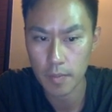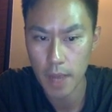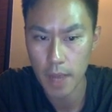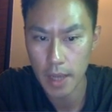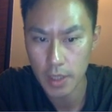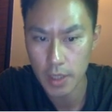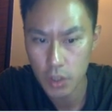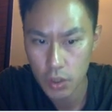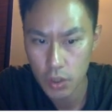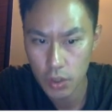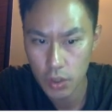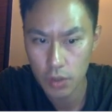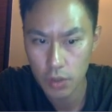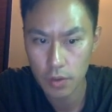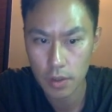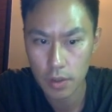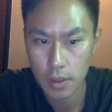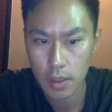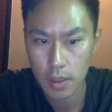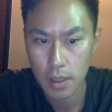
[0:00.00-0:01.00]
-2,
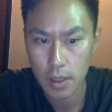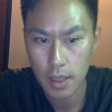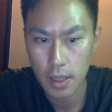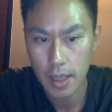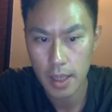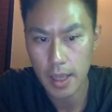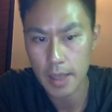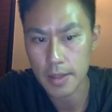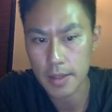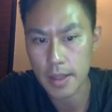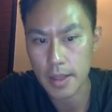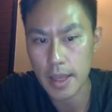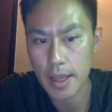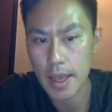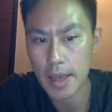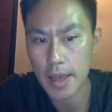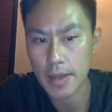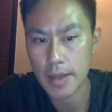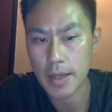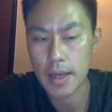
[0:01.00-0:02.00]
and
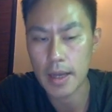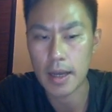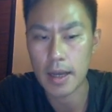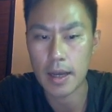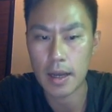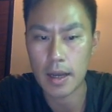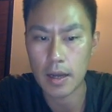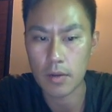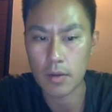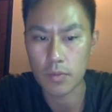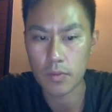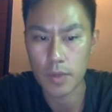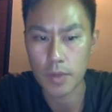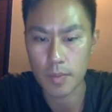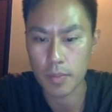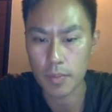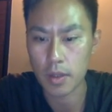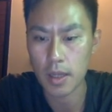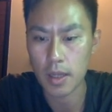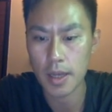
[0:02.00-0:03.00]
then we
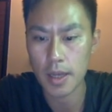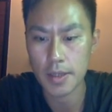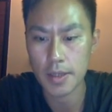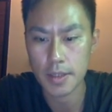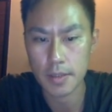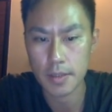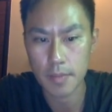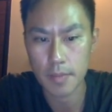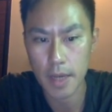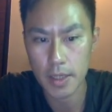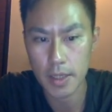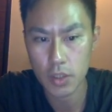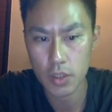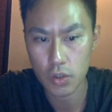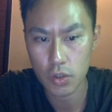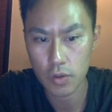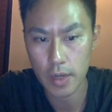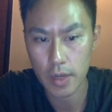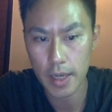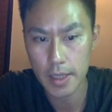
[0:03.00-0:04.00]
plus
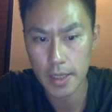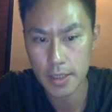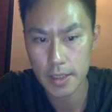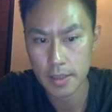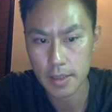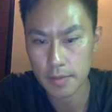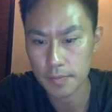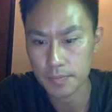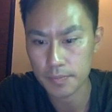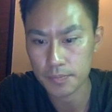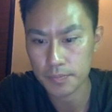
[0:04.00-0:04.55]
-2x,